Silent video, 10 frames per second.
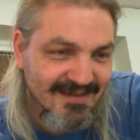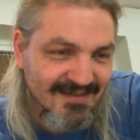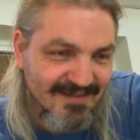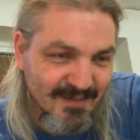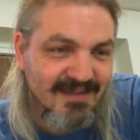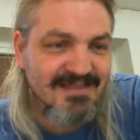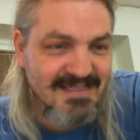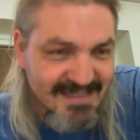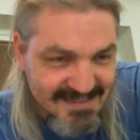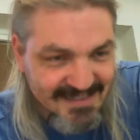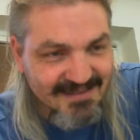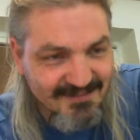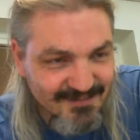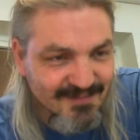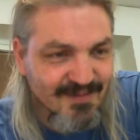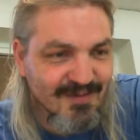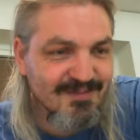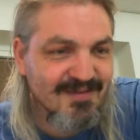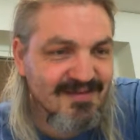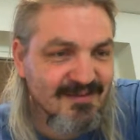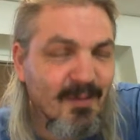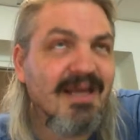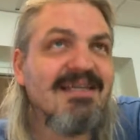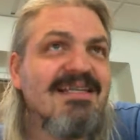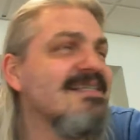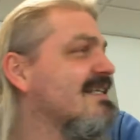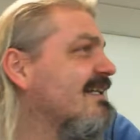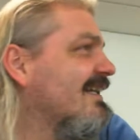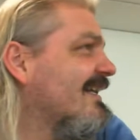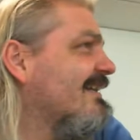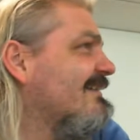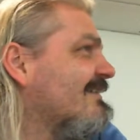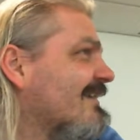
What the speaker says: Stability testing, spike testing, again,